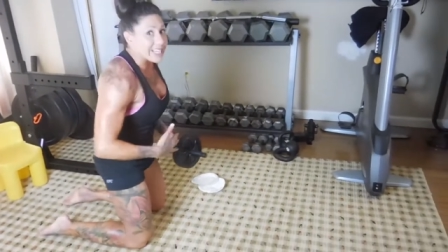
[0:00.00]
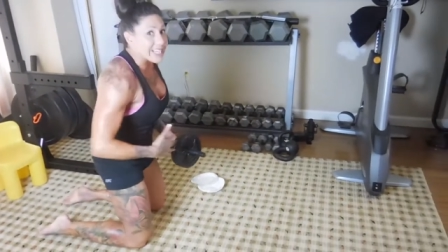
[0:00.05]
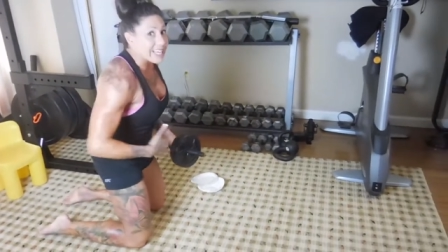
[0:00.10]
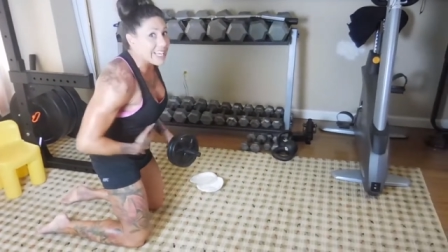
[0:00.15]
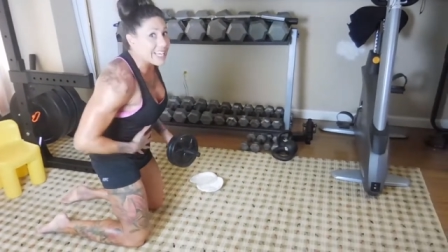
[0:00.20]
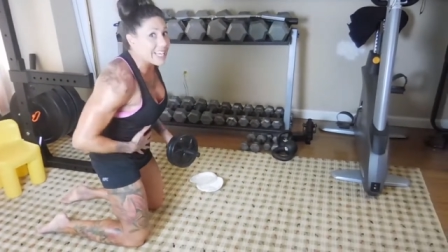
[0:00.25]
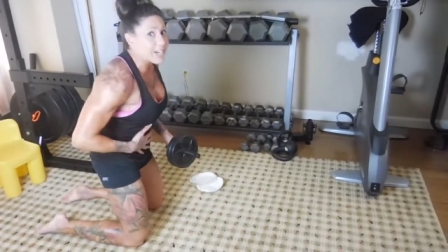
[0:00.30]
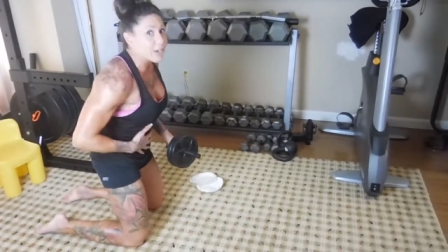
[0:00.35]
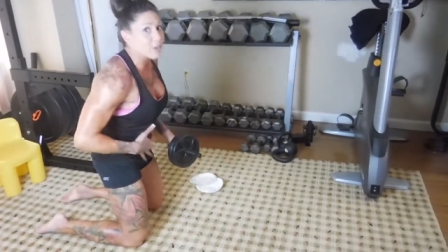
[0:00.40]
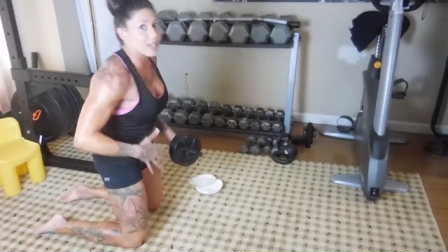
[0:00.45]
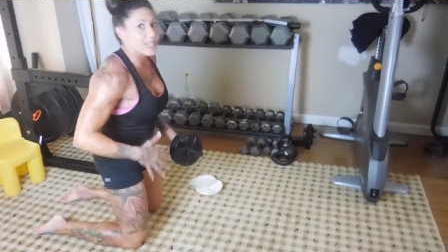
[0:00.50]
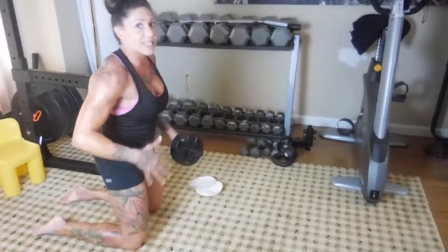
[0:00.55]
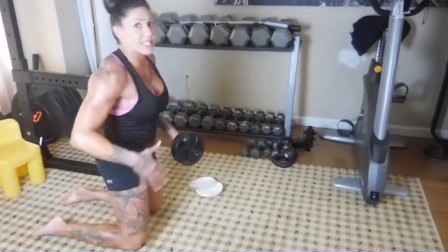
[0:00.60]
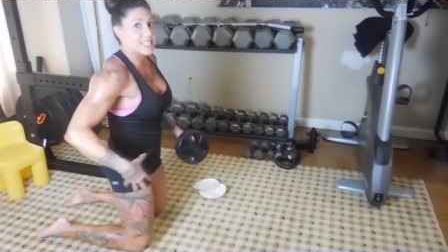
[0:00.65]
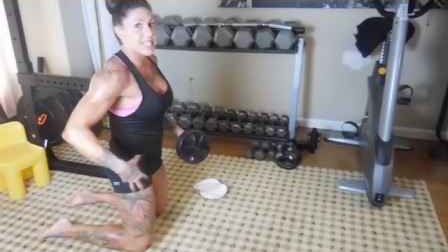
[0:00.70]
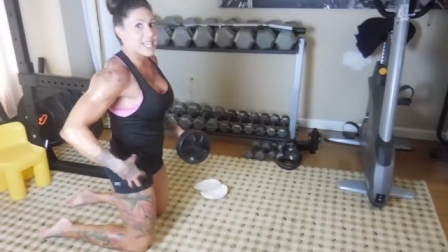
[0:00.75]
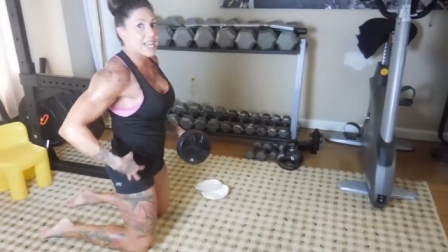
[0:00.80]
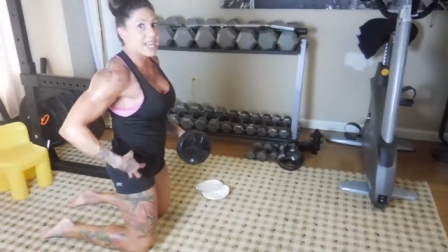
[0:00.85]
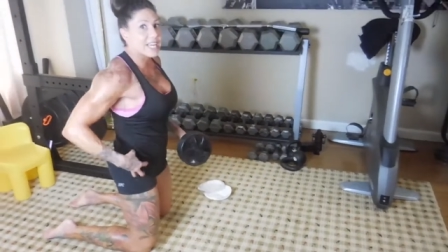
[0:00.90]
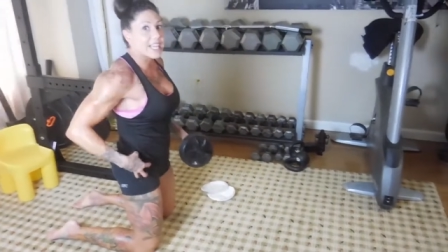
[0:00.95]
here
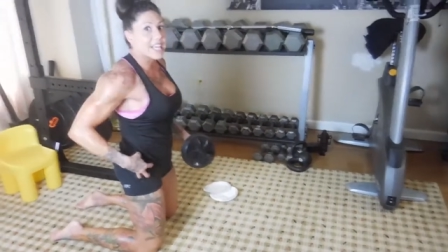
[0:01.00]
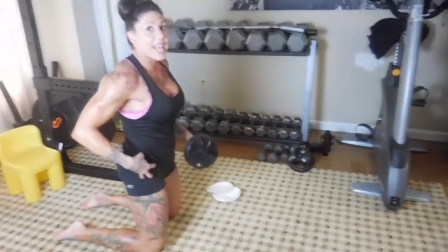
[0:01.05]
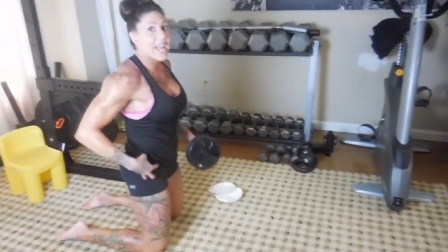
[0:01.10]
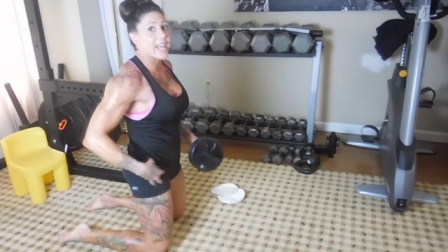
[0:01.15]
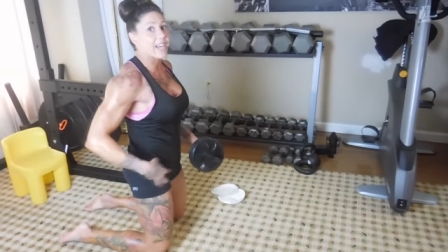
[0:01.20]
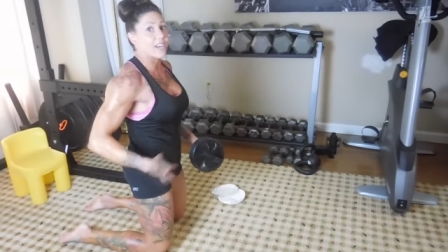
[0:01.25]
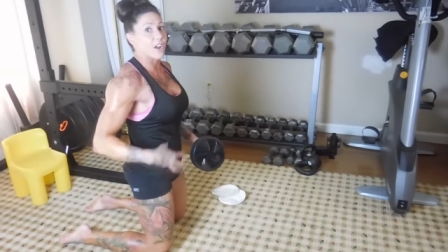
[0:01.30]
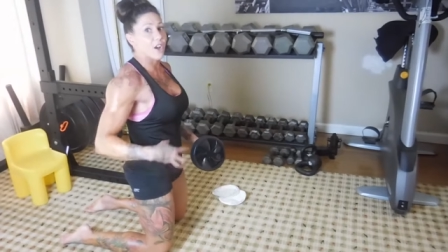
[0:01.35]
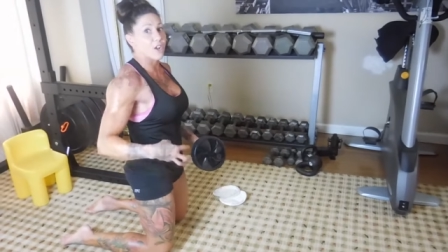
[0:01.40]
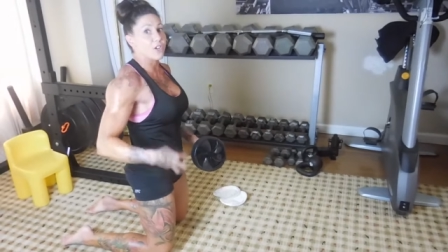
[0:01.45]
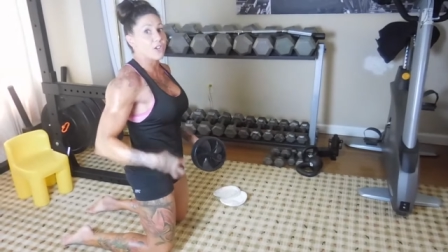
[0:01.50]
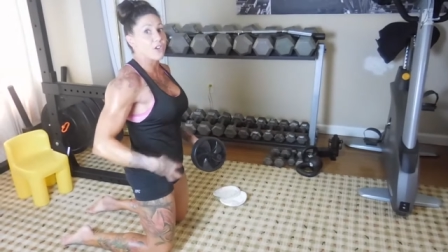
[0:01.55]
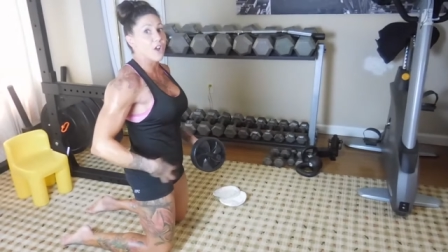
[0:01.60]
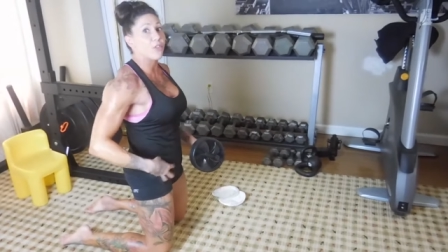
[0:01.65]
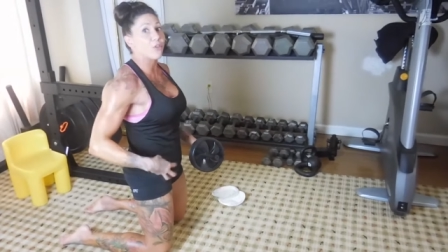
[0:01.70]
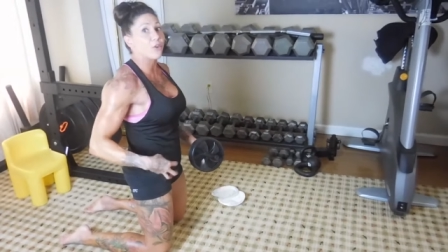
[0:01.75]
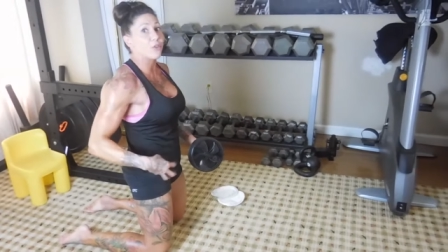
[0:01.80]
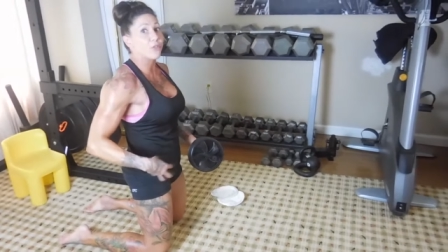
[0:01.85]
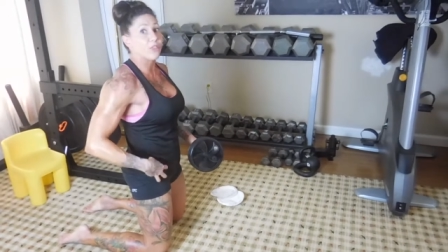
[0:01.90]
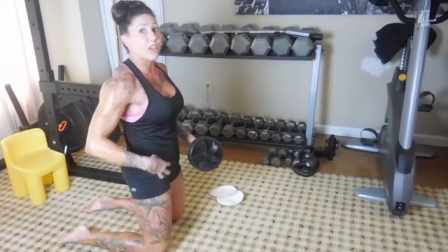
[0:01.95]
is yet again
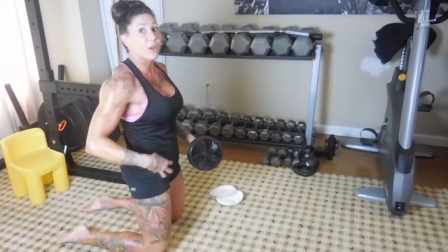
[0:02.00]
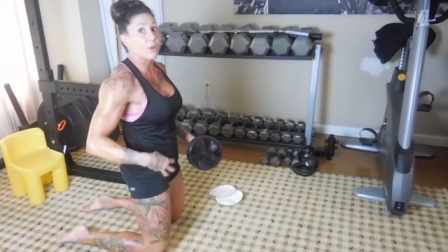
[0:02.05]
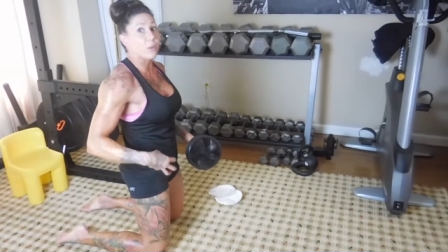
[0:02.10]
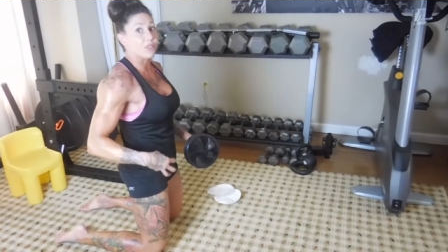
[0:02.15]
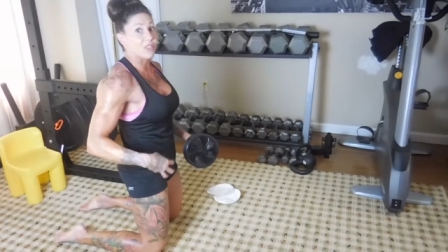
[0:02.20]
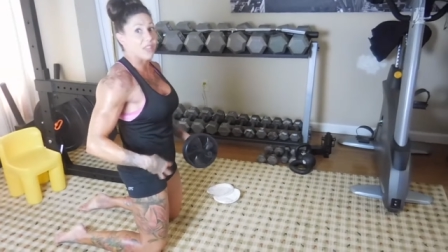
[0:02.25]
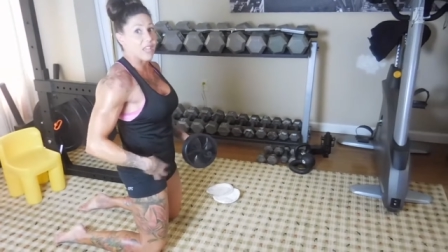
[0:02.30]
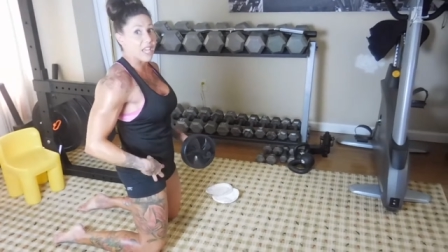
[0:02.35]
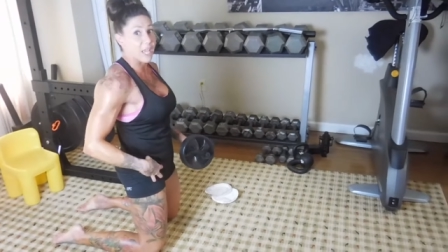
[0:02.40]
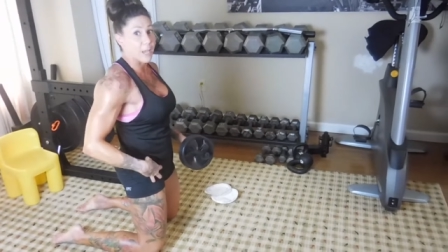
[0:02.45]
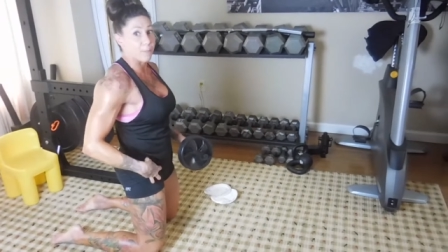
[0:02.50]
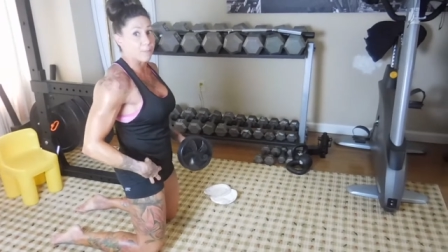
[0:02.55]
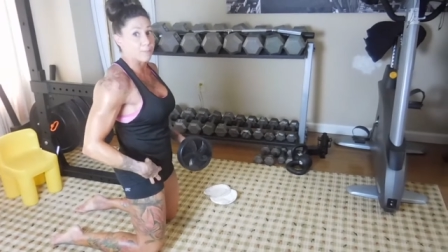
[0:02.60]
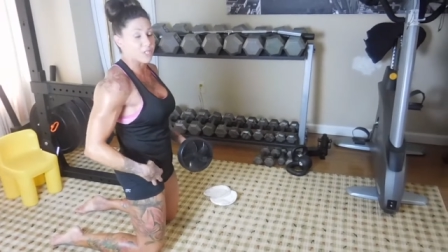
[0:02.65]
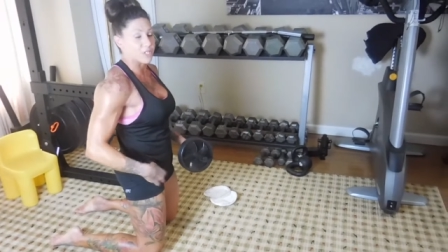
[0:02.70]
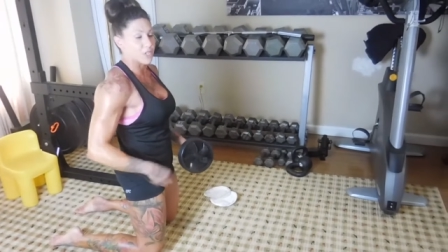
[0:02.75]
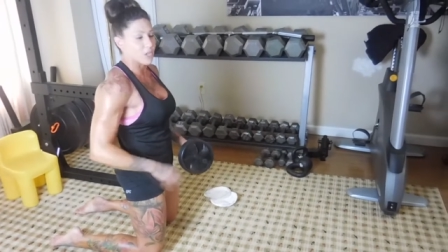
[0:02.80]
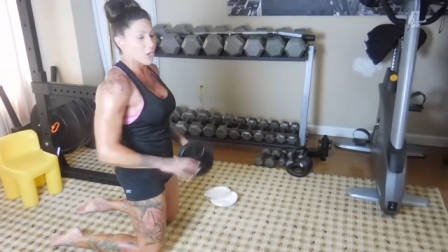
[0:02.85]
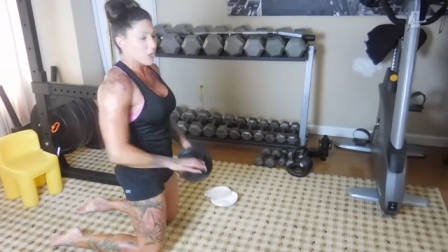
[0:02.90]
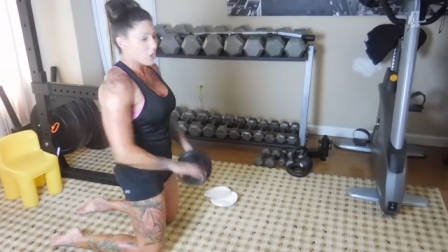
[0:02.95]
another thing with the hips.